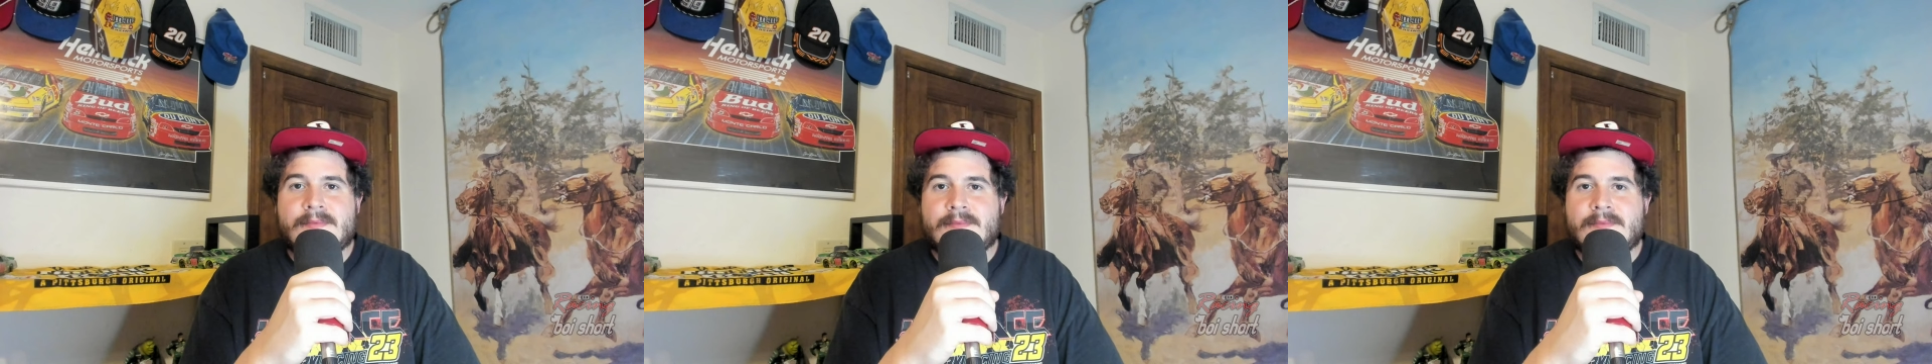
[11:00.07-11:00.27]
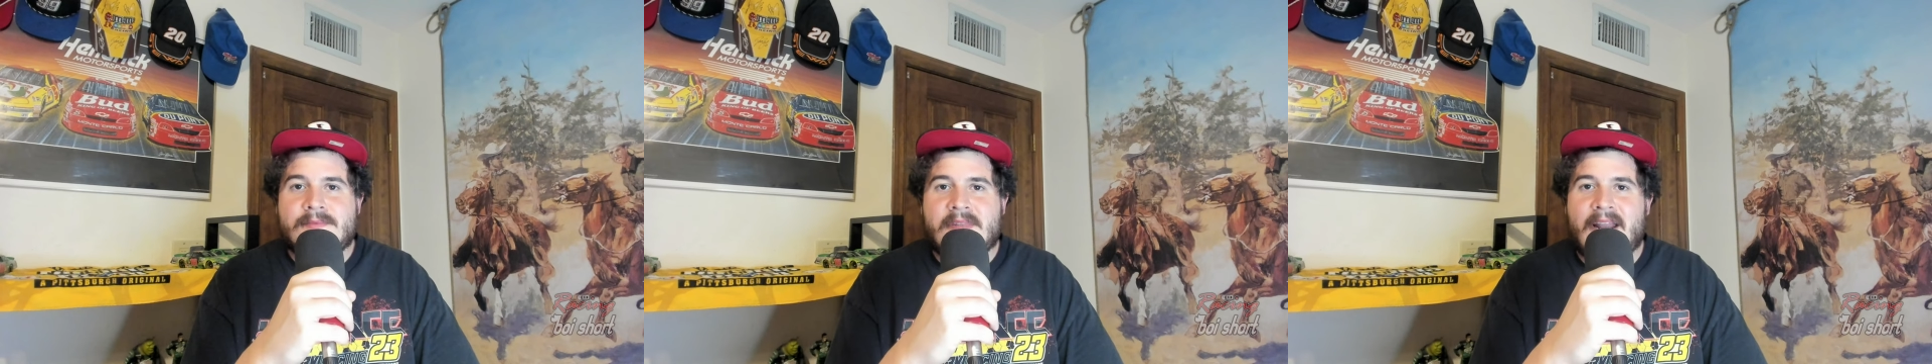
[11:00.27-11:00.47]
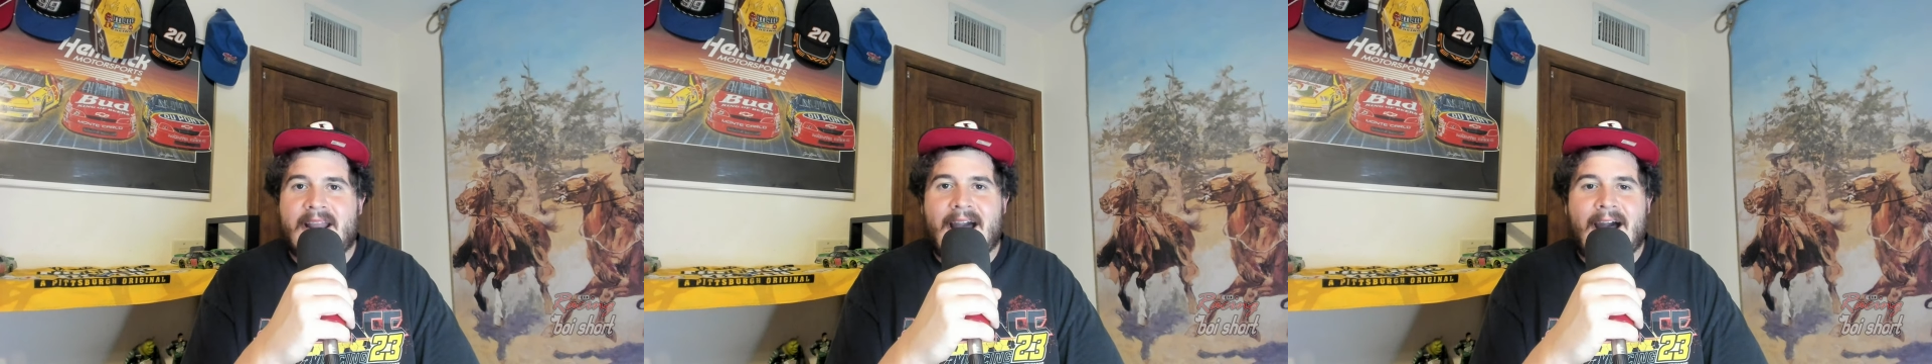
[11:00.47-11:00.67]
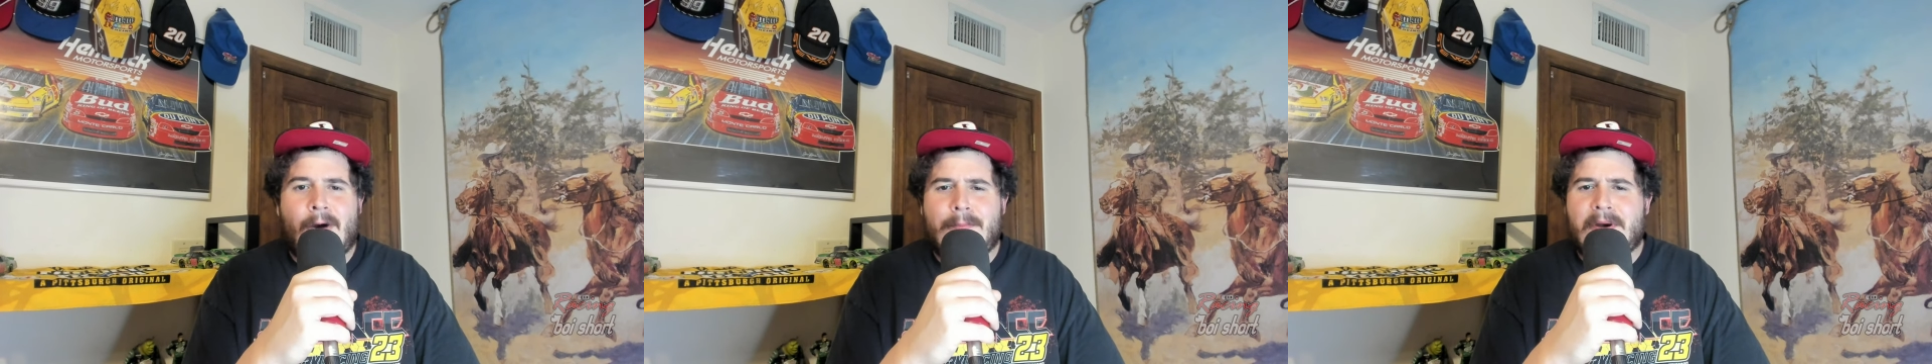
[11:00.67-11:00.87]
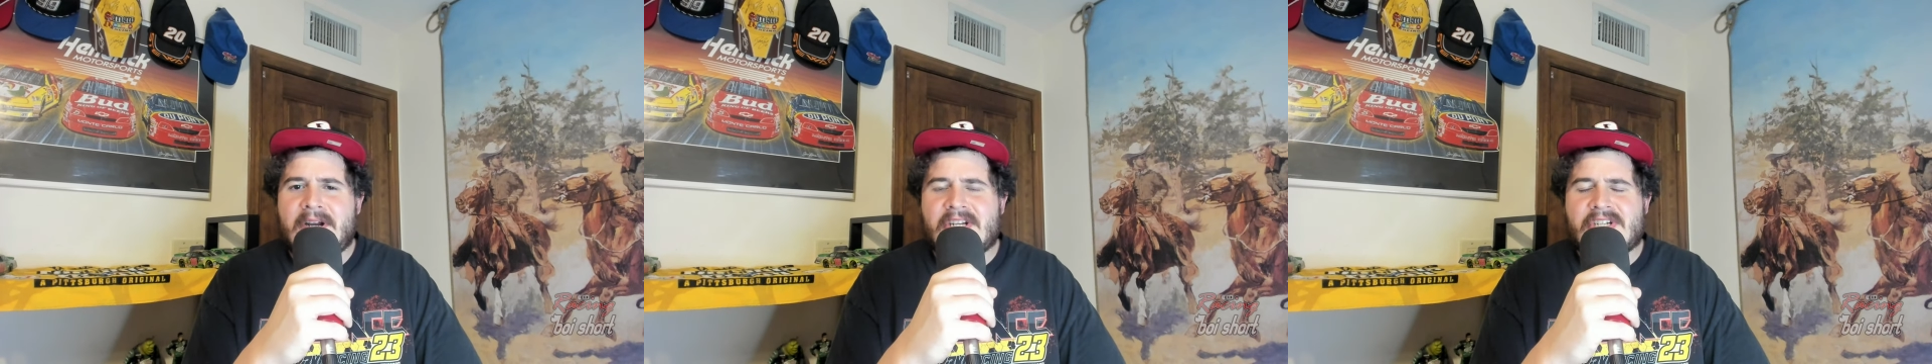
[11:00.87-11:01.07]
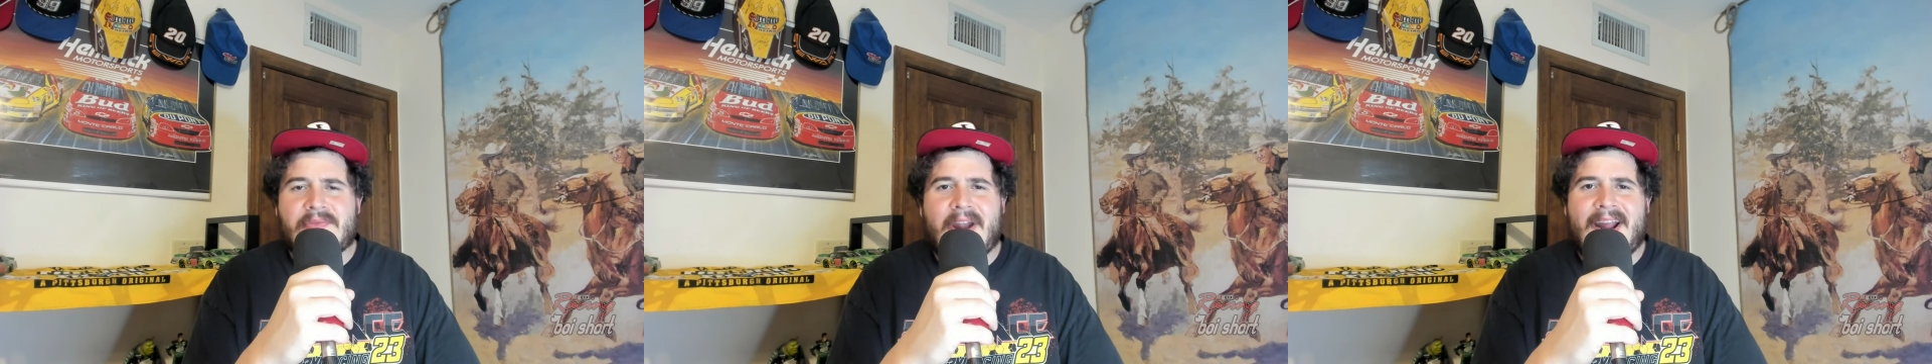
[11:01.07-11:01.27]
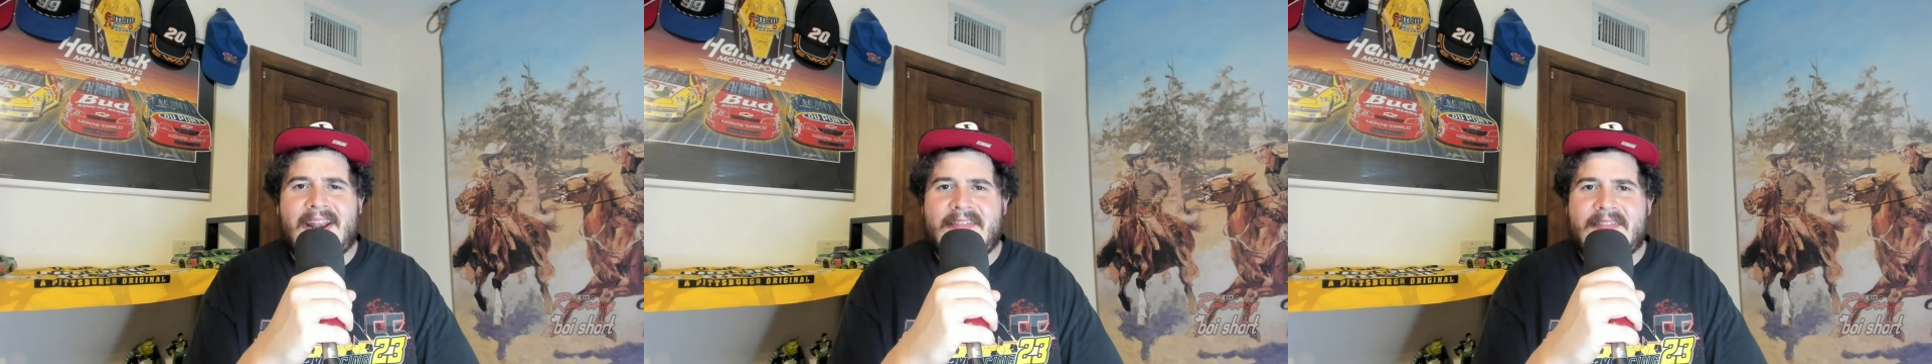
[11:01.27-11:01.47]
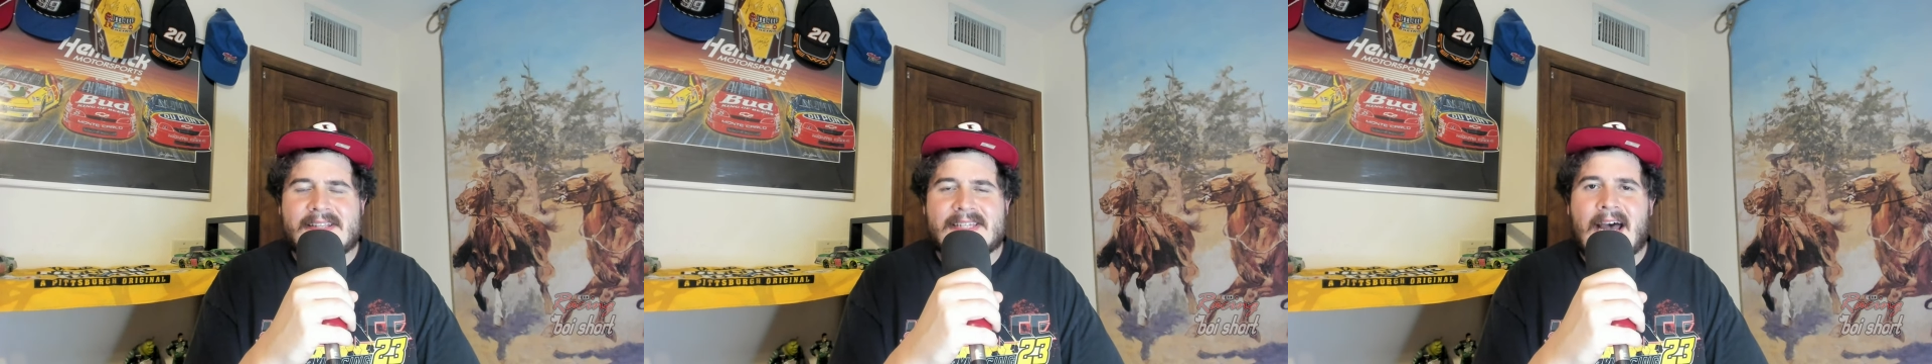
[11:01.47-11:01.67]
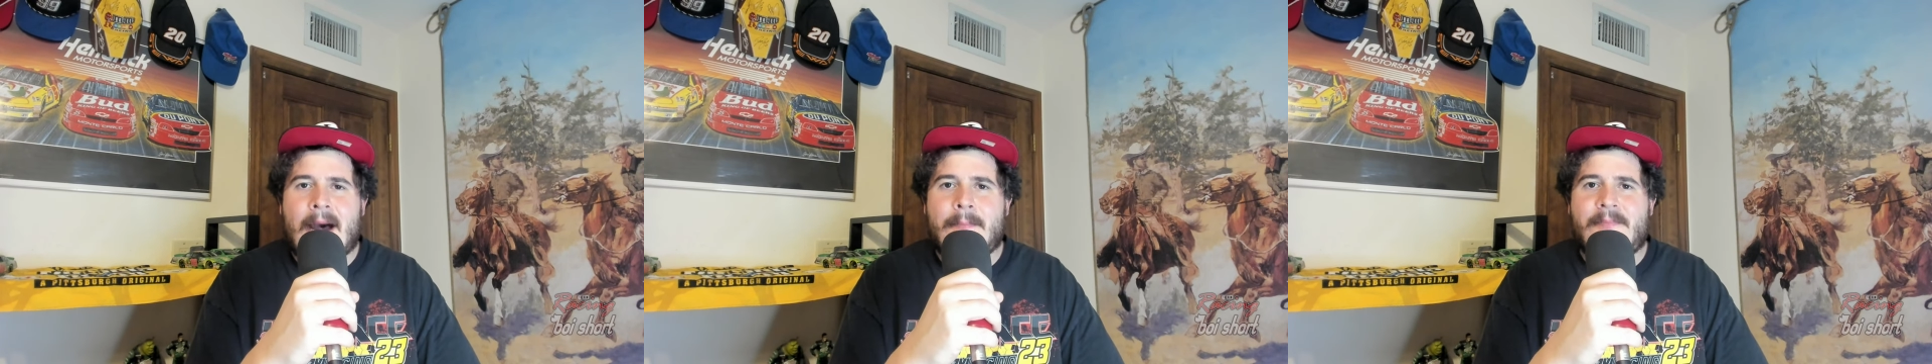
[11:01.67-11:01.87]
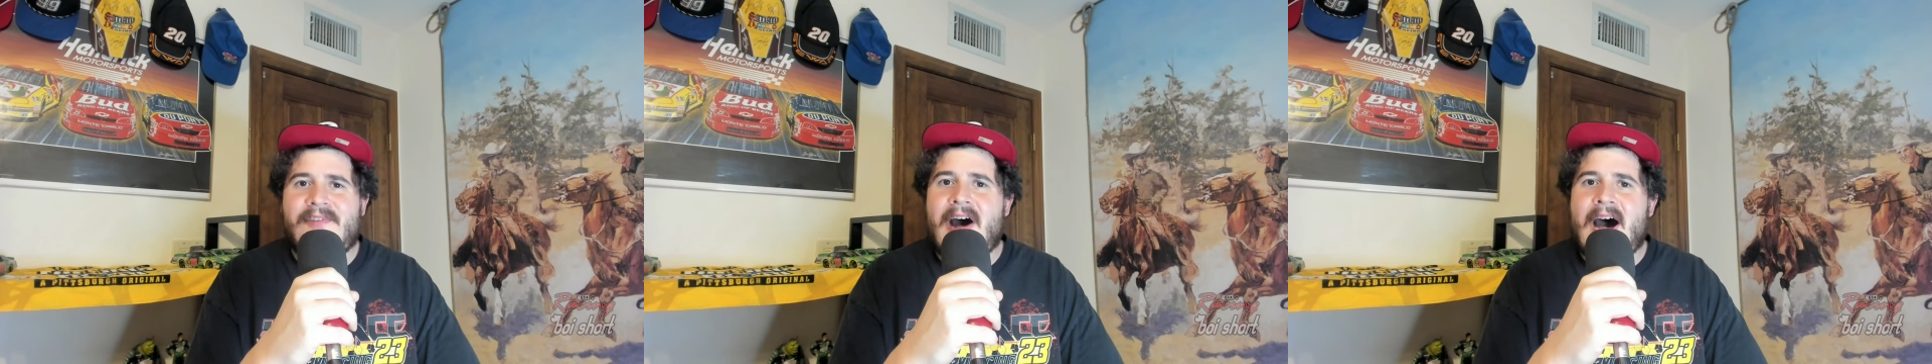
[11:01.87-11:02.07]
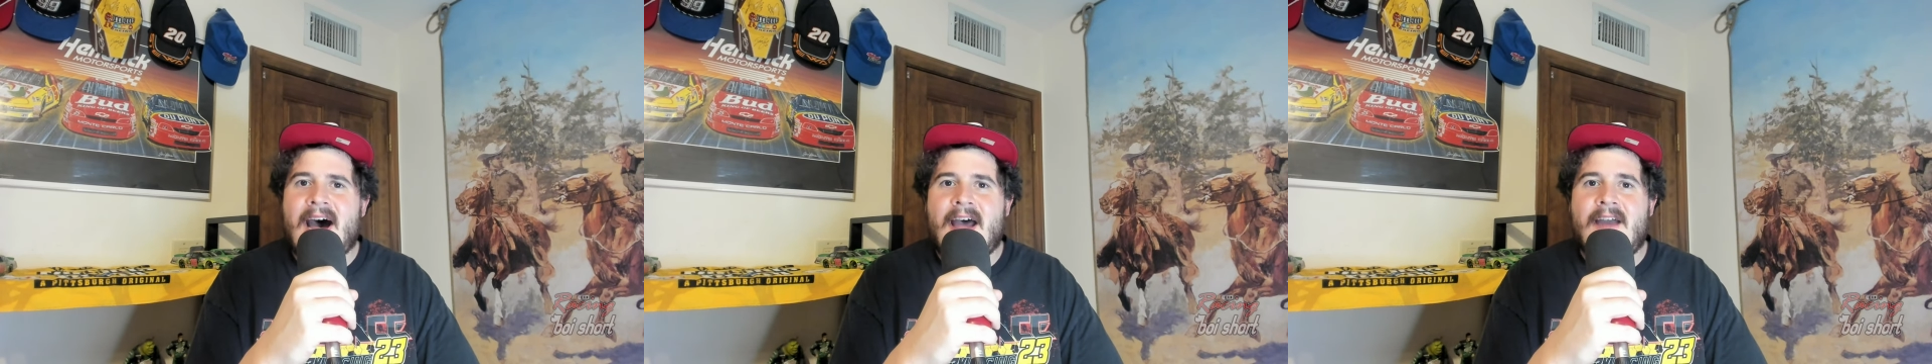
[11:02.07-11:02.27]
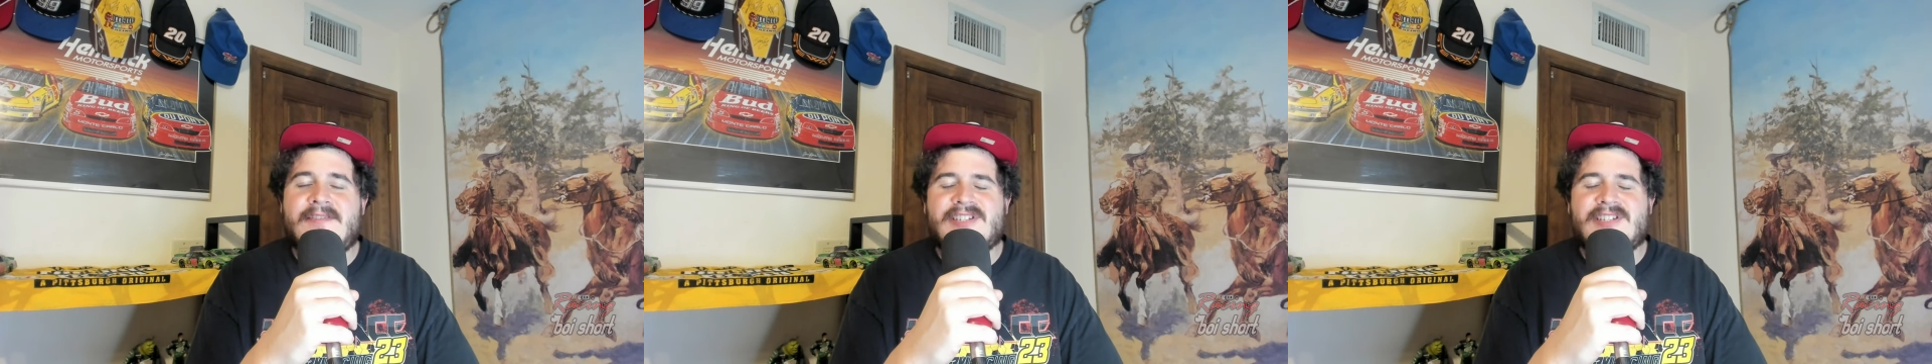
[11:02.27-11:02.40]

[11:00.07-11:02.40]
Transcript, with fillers: Yeah, Kyle Busch ran in the top five,